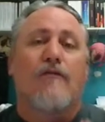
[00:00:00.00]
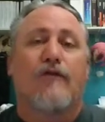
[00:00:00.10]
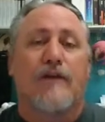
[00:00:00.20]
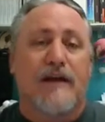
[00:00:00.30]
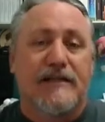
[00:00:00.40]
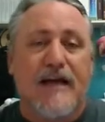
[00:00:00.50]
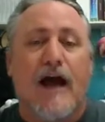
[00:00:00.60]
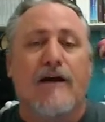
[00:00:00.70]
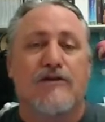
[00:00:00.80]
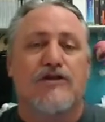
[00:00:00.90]
for the
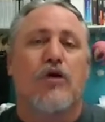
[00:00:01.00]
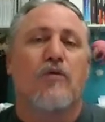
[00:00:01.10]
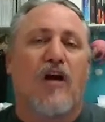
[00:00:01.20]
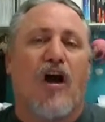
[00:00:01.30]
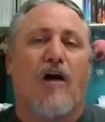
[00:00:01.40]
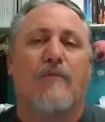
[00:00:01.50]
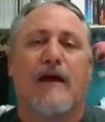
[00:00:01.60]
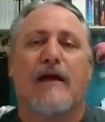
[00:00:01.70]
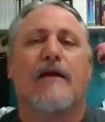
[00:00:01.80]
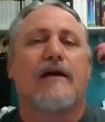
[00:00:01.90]
entire Zone Comm
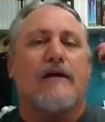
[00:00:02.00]
that